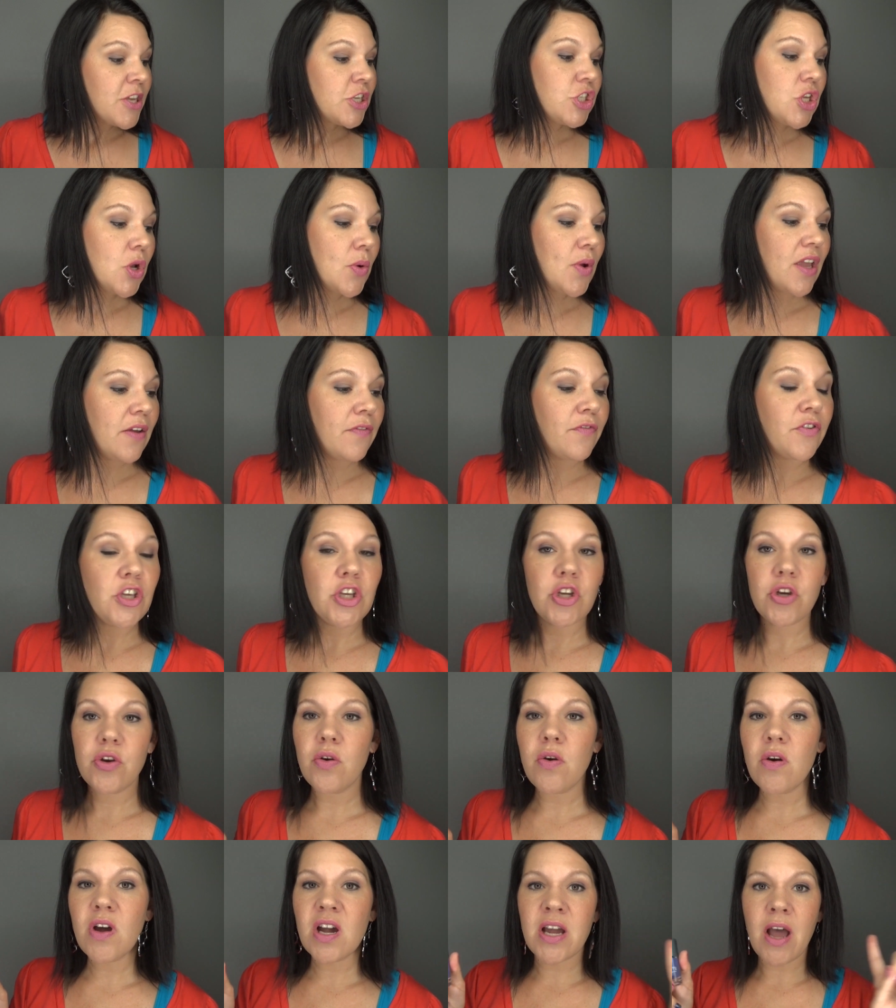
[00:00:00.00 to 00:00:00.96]
So if
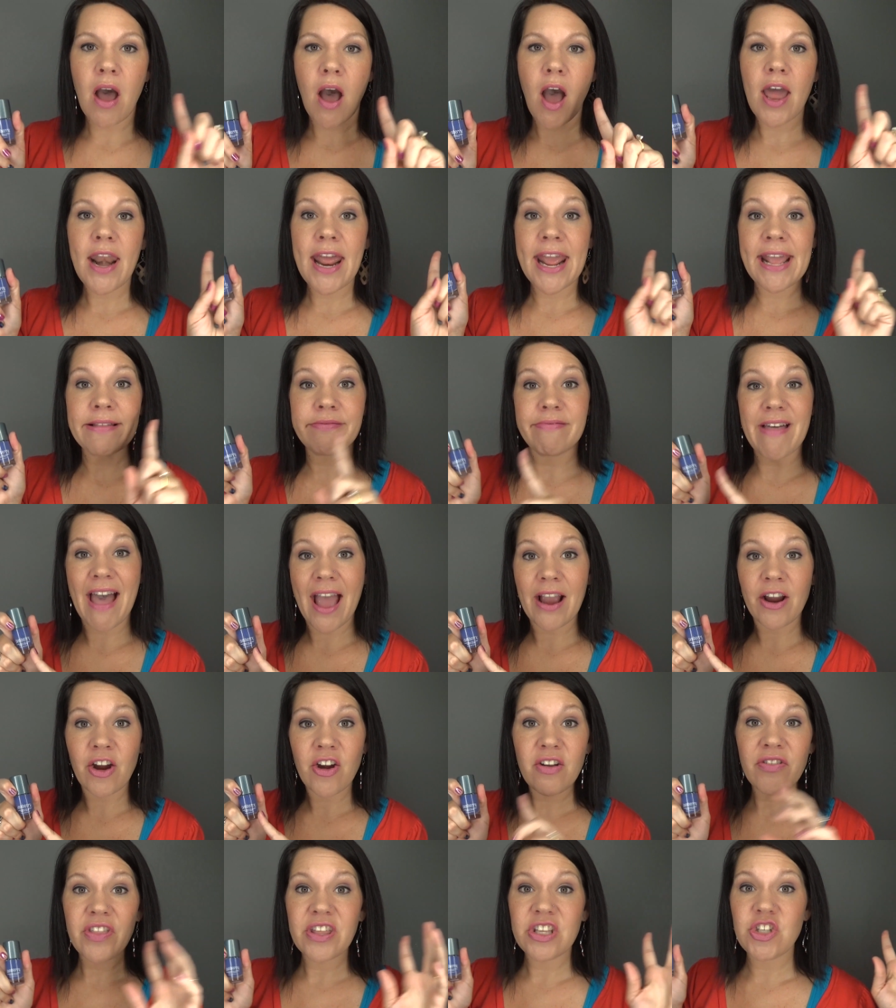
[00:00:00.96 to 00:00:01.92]
you got a
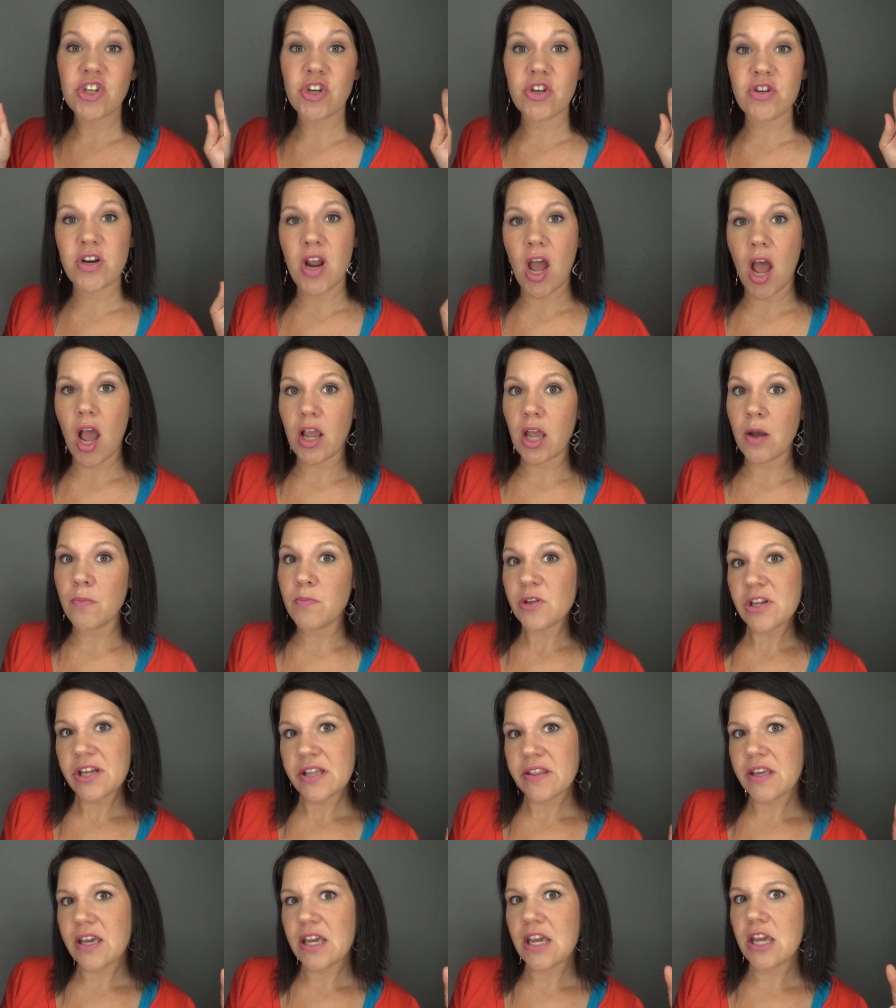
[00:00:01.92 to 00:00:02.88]
lacquer that you're not
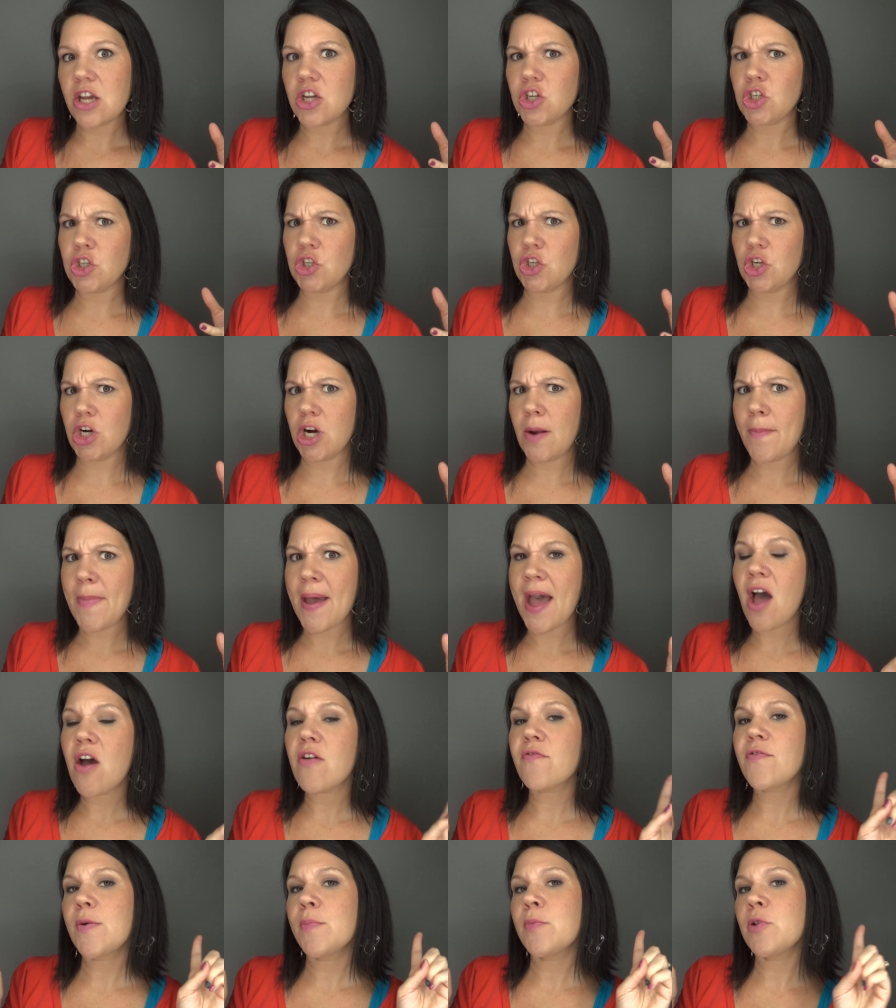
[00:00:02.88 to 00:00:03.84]
completely sure
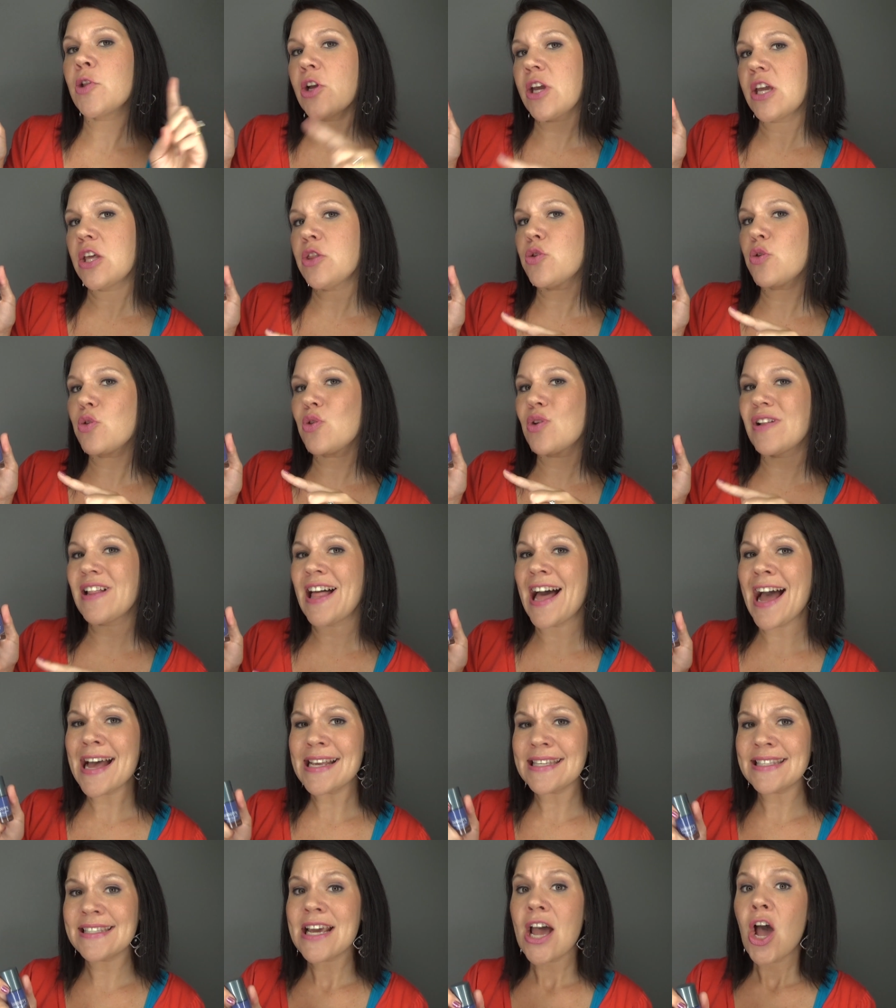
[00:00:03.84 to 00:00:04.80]
about from looking through the
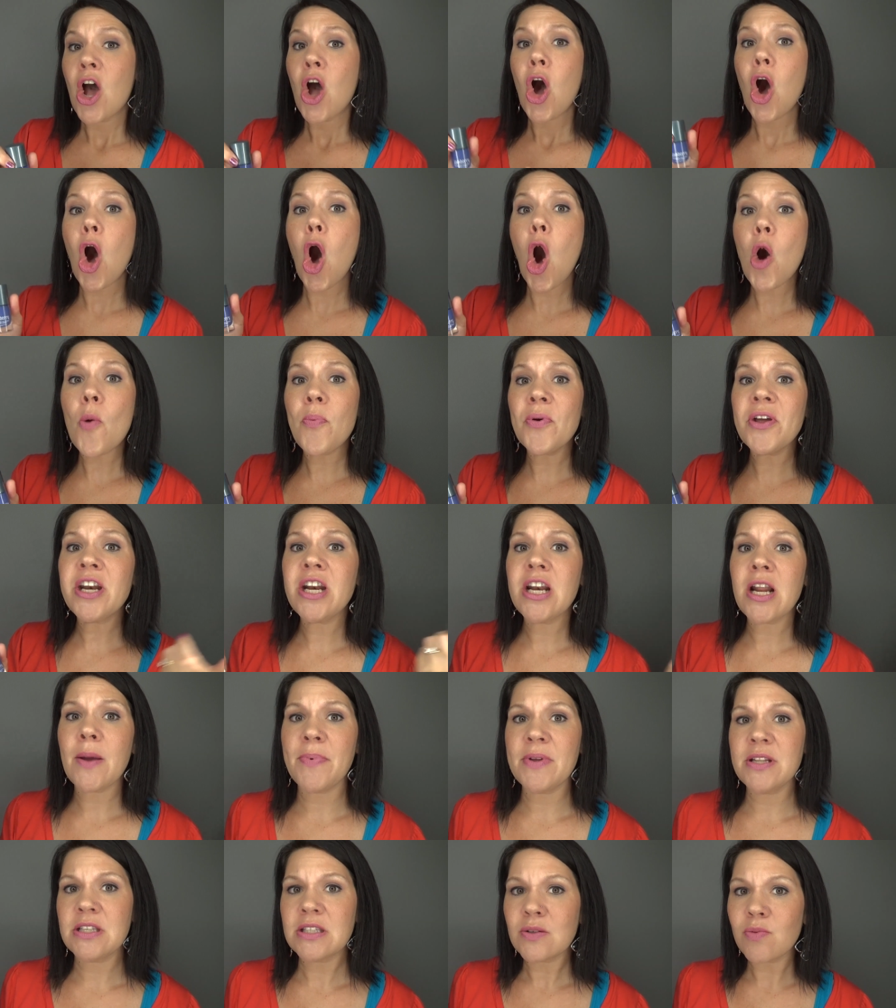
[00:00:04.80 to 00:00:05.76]
glass, open it
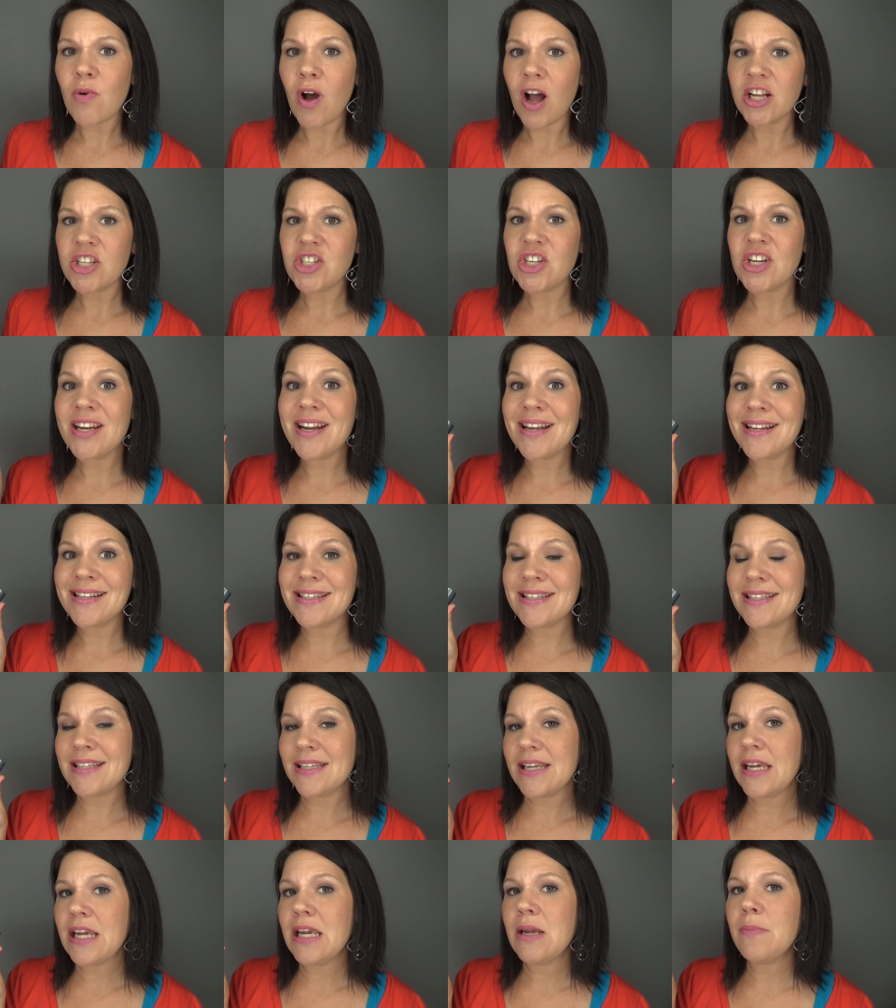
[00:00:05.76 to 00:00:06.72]
up and swatch it and
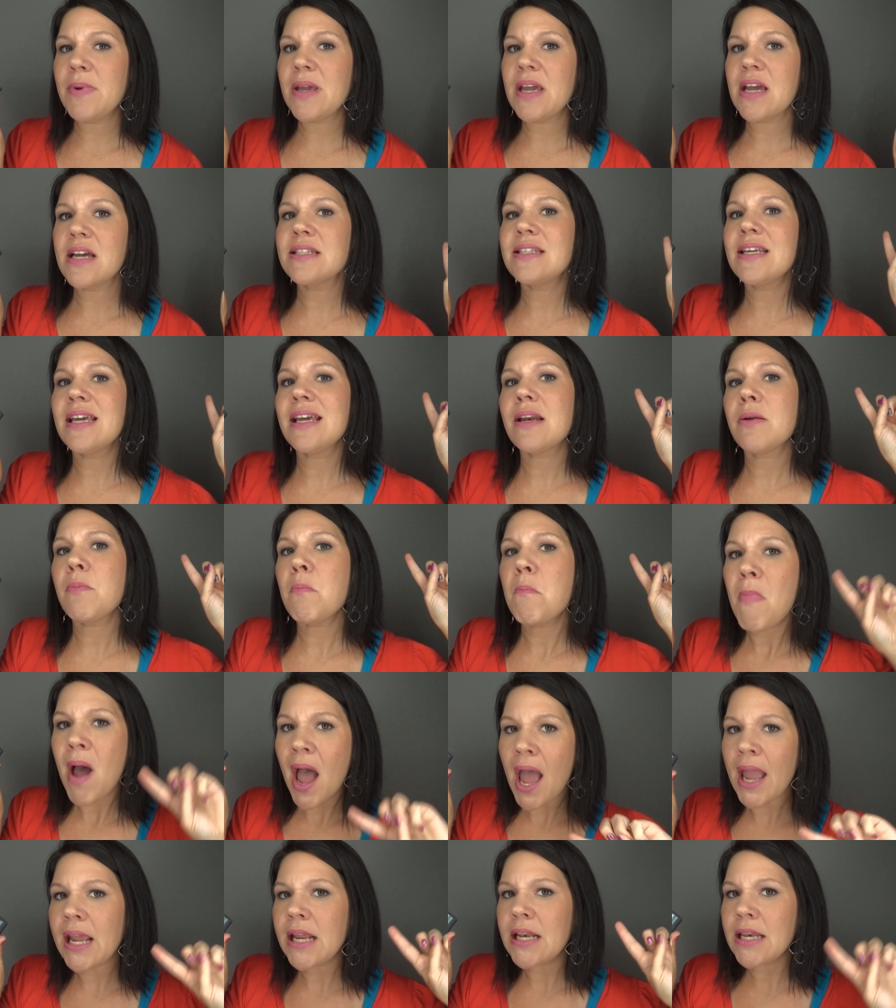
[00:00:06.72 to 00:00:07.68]
see, because it
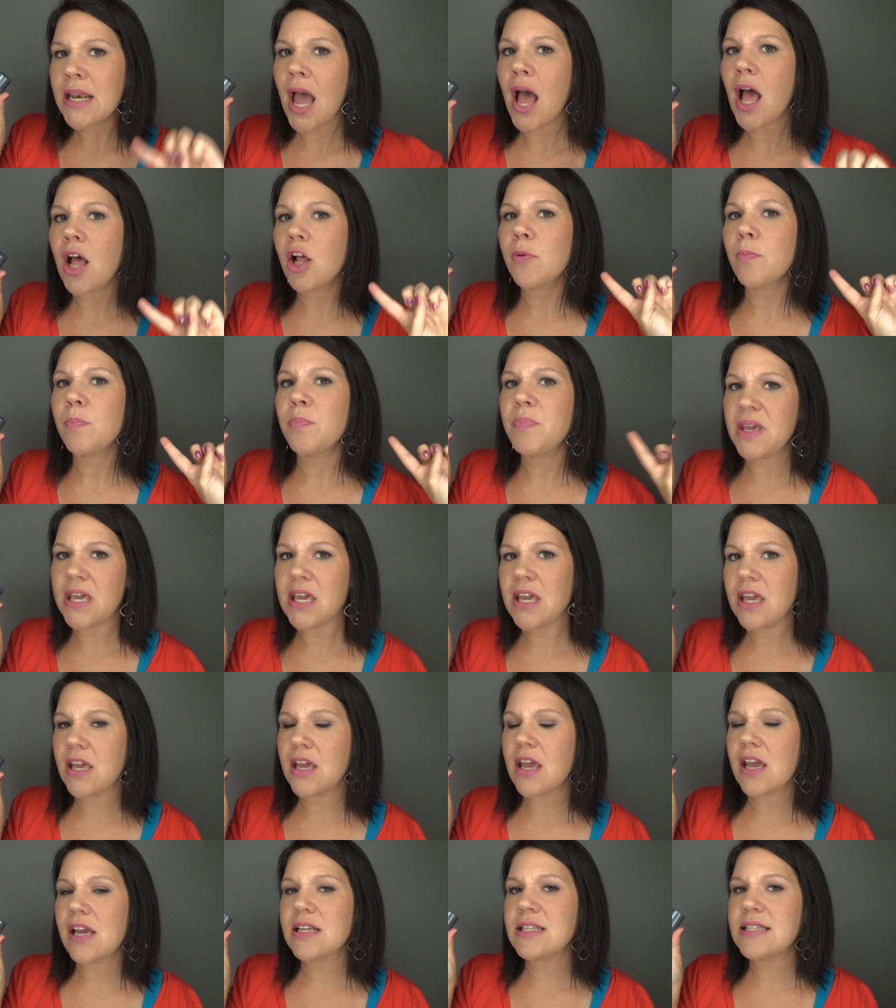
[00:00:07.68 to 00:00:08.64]
might not
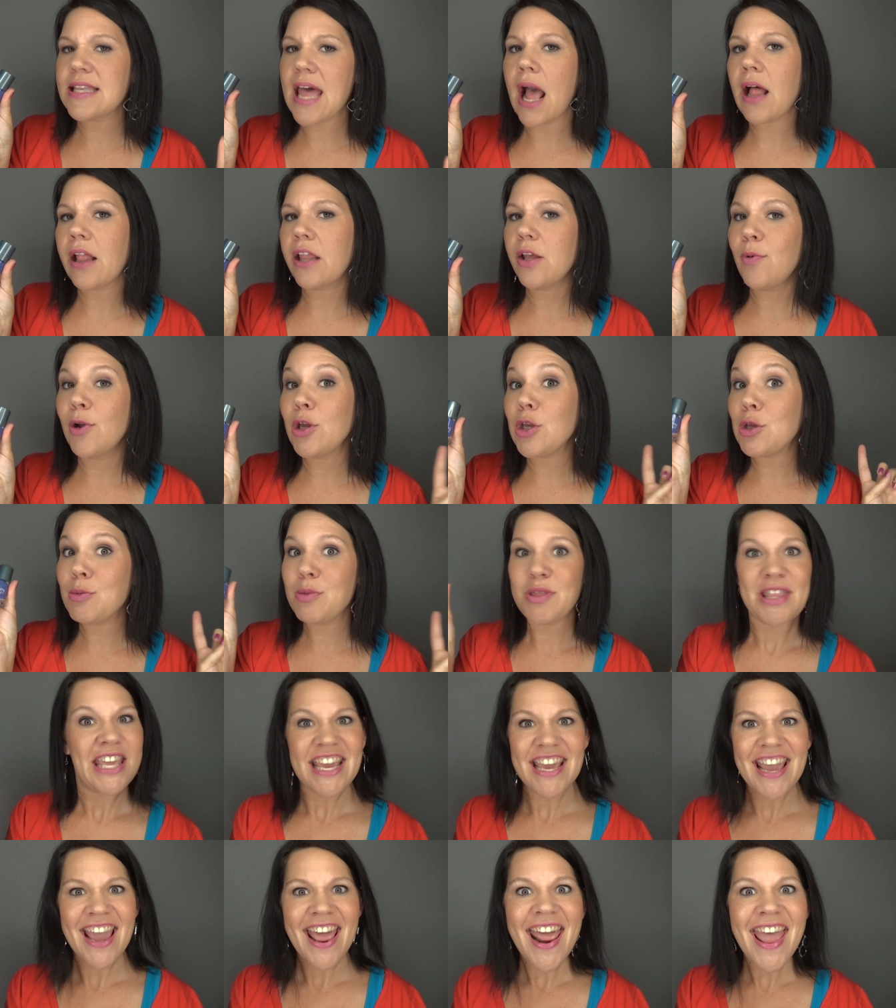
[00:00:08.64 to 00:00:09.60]
be exactly what you
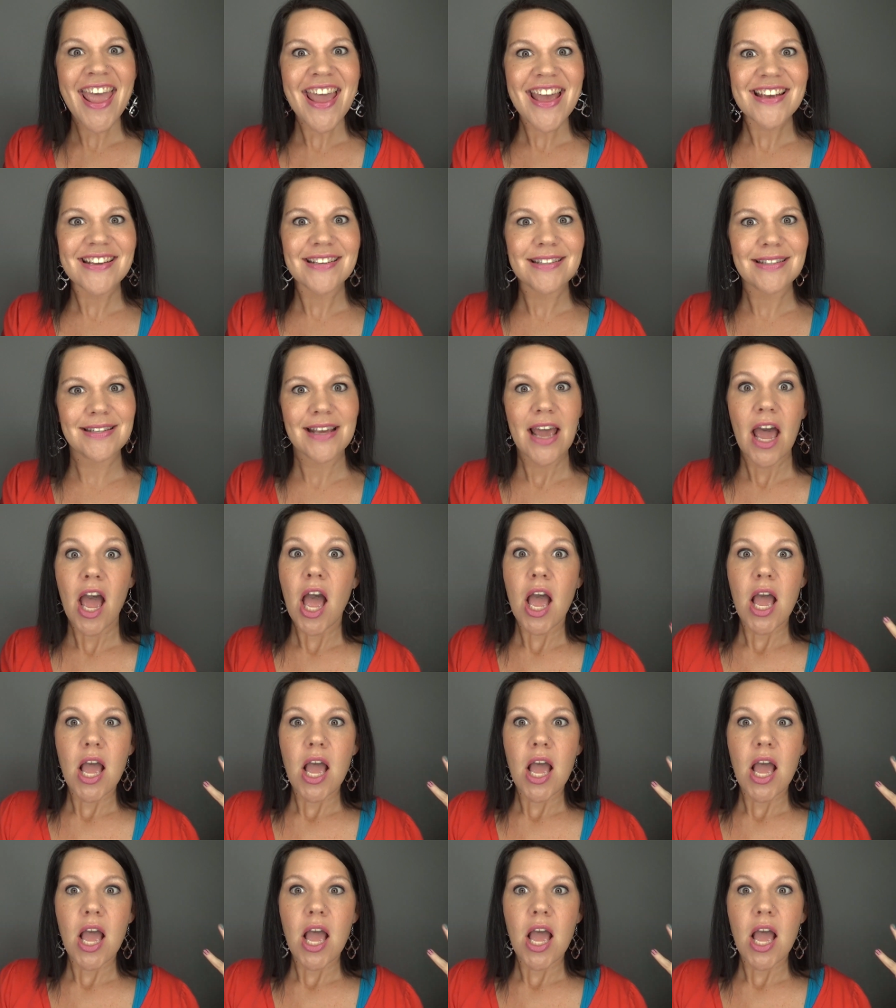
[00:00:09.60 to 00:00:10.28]
think it is.